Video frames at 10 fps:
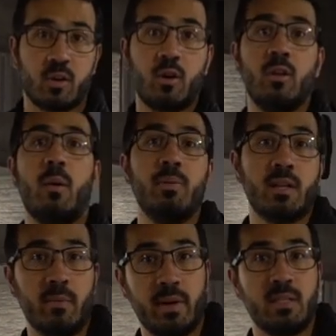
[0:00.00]
to curl up a
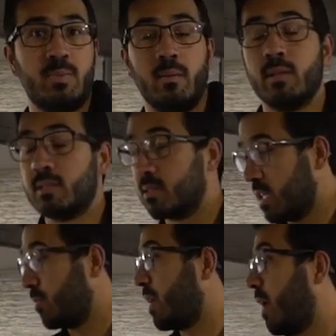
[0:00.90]
little bit to be able to
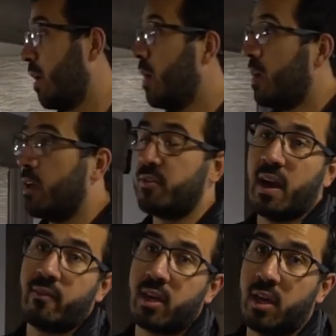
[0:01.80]
sleep there. If you
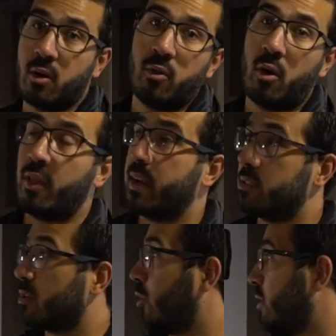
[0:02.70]
have a kiddo though, that
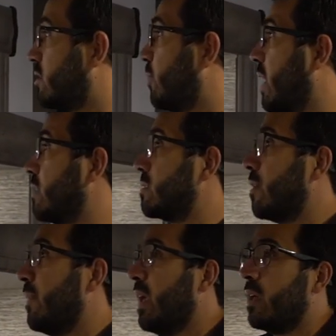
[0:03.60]
is a great space.
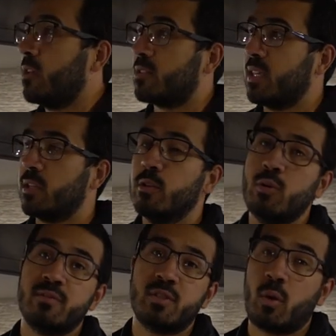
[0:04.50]
You'll see in
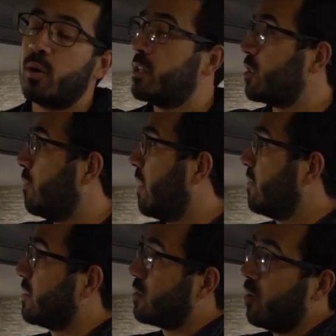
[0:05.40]
lieu of storage
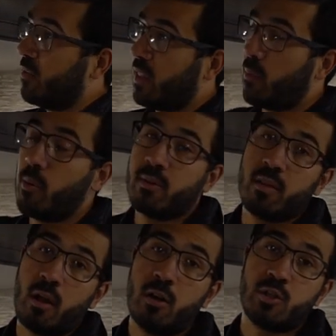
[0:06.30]
above the sofa, they went with a
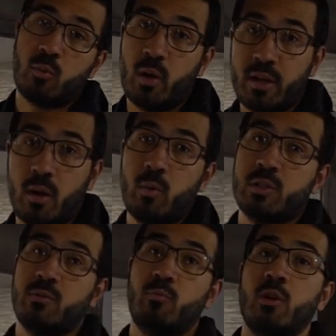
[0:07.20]
larger window,
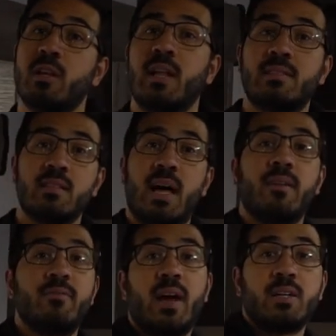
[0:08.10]
which really lets a lot
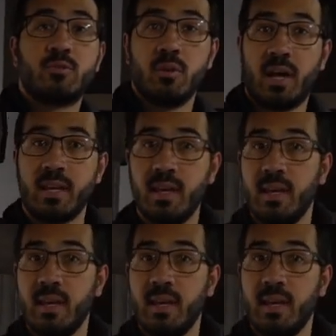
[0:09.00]
of natural light